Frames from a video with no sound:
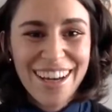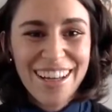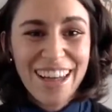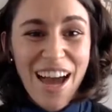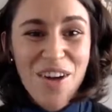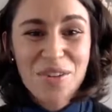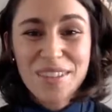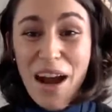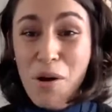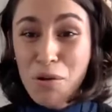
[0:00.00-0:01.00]

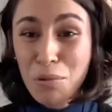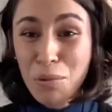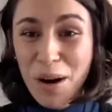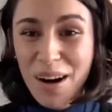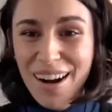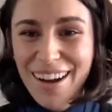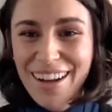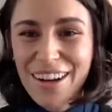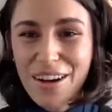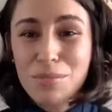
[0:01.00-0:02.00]
allows our work
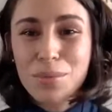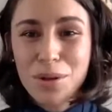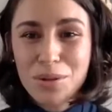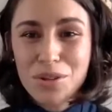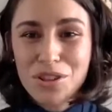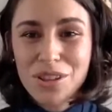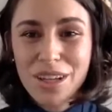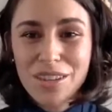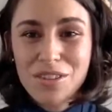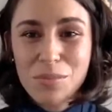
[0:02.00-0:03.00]
and our approach
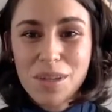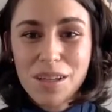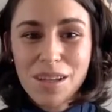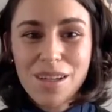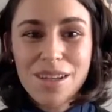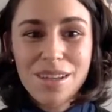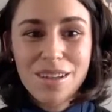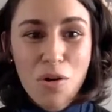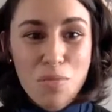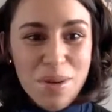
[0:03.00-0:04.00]
to be
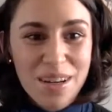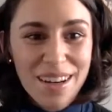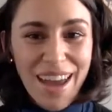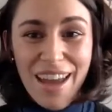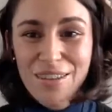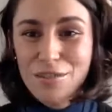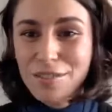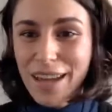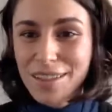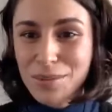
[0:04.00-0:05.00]
open and
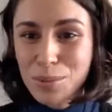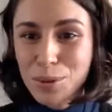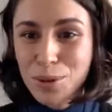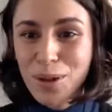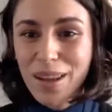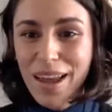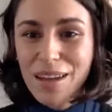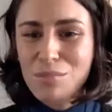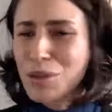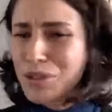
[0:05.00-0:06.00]
flexible
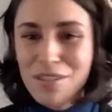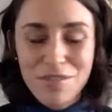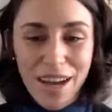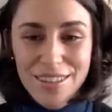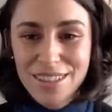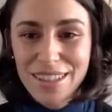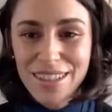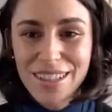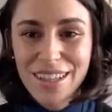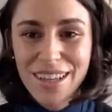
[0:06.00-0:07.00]
and multifaceted.